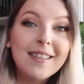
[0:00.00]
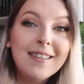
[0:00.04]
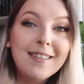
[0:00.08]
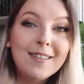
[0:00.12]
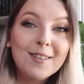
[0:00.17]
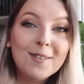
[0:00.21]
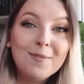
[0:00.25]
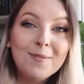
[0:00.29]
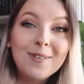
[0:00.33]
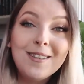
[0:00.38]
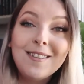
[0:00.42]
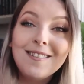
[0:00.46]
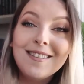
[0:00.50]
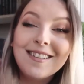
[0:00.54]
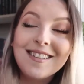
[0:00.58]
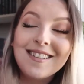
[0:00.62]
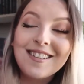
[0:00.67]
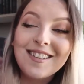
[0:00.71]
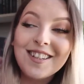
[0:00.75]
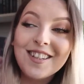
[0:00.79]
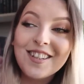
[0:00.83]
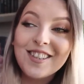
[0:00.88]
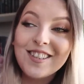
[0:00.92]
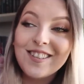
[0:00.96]
into
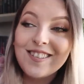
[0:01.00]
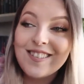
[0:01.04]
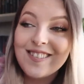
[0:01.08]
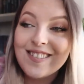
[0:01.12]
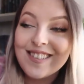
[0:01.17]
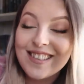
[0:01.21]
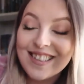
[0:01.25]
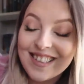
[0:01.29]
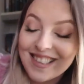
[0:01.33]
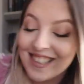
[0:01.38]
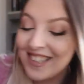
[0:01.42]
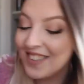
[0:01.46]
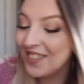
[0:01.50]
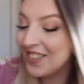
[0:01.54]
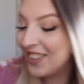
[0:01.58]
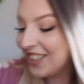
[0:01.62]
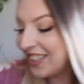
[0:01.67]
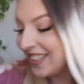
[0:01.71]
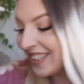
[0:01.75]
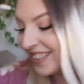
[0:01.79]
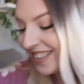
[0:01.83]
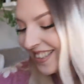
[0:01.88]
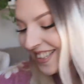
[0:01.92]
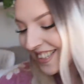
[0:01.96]
Waterstones, because of
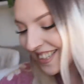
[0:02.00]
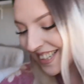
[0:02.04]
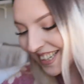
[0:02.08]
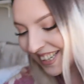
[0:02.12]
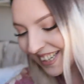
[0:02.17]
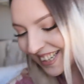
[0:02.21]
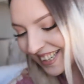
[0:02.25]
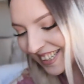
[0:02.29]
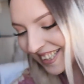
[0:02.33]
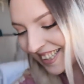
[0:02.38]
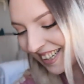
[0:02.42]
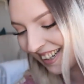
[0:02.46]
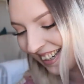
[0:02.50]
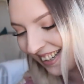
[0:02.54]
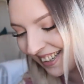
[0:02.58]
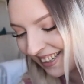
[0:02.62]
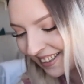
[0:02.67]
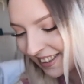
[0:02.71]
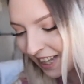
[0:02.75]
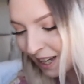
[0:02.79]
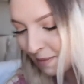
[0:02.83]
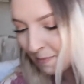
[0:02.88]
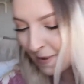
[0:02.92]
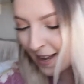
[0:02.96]
course I did.
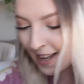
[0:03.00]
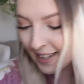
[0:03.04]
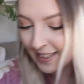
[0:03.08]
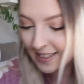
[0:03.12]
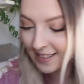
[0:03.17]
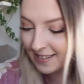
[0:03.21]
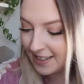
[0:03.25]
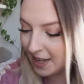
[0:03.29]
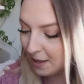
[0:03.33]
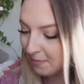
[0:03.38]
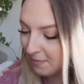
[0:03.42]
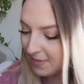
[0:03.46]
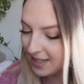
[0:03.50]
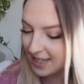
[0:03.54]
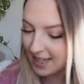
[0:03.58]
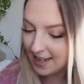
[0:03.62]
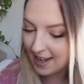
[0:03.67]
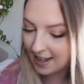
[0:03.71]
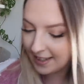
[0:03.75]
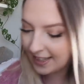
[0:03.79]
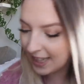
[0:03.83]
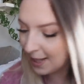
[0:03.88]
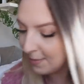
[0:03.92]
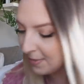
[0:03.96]
That bag is
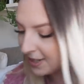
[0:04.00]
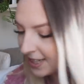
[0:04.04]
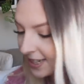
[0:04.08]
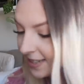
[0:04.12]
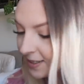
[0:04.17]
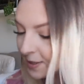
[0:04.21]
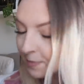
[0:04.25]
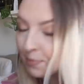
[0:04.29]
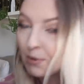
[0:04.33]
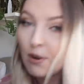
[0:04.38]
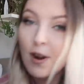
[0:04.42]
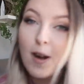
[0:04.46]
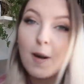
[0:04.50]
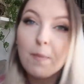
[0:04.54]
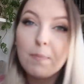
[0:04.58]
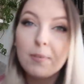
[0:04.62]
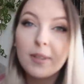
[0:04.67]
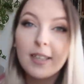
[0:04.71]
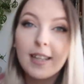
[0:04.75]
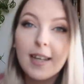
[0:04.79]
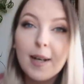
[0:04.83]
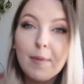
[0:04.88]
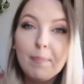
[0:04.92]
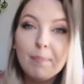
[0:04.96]
empty, I kept it as a
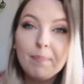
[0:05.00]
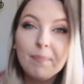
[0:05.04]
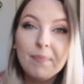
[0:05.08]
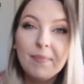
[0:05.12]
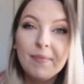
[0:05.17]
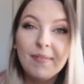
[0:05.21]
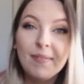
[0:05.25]
prop, yep.